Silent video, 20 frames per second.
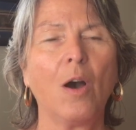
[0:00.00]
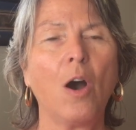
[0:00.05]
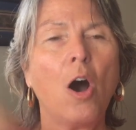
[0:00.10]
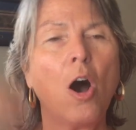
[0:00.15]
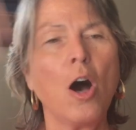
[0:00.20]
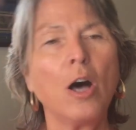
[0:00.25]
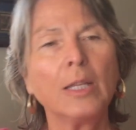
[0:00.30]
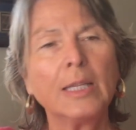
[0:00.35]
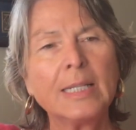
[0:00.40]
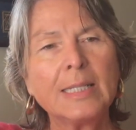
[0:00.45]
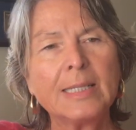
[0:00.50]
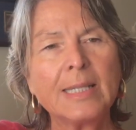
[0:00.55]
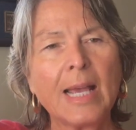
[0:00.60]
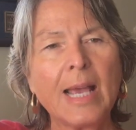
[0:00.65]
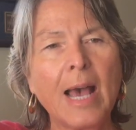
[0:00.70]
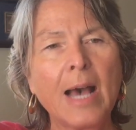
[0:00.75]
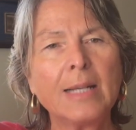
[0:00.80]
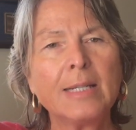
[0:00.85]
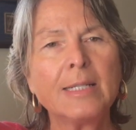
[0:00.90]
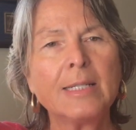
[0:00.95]
All this
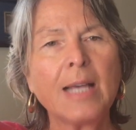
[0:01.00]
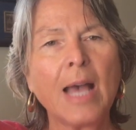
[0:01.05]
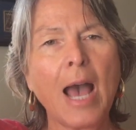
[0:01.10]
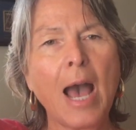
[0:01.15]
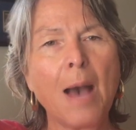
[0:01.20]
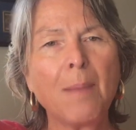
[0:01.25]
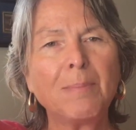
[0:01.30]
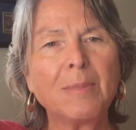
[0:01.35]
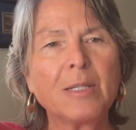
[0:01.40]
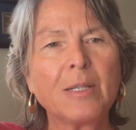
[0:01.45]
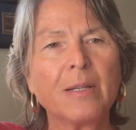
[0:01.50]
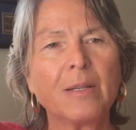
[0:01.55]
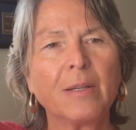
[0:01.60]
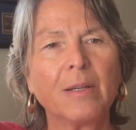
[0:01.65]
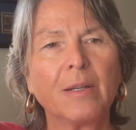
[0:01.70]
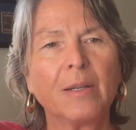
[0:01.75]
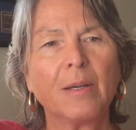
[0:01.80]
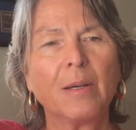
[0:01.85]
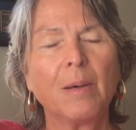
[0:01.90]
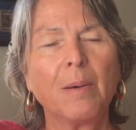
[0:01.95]
untapped
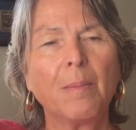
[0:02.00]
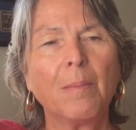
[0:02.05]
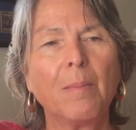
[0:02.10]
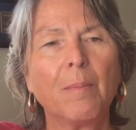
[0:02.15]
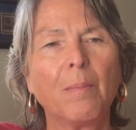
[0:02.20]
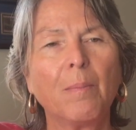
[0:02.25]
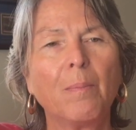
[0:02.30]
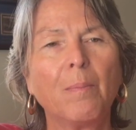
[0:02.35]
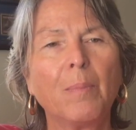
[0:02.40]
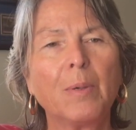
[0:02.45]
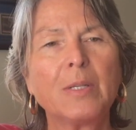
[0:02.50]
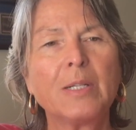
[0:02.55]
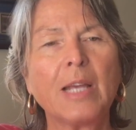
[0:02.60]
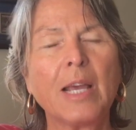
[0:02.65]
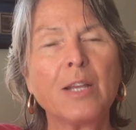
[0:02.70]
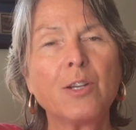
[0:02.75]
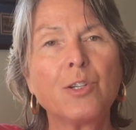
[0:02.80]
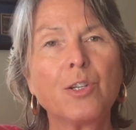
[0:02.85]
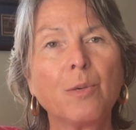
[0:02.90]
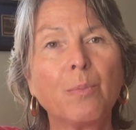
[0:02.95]

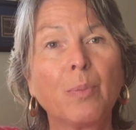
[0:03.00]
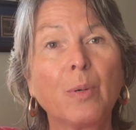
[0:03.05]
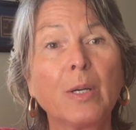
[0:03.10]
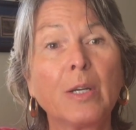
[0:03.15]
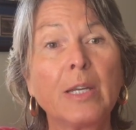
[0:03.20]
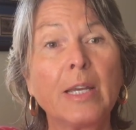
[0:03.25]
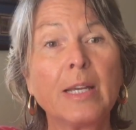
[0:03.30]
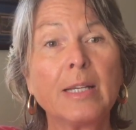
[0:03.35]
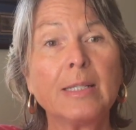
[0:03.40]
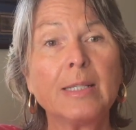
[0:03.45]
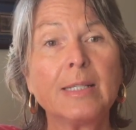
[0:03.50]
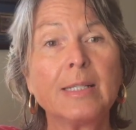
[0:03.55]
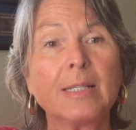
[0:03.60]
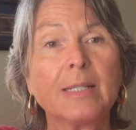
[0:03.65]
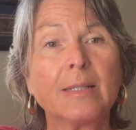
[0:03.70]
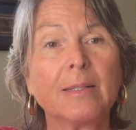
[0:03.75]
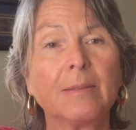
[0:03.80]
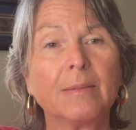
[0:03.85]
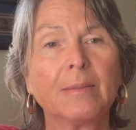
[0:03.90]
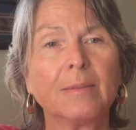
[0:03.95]
potential
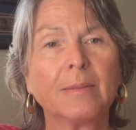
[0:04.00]
brilliance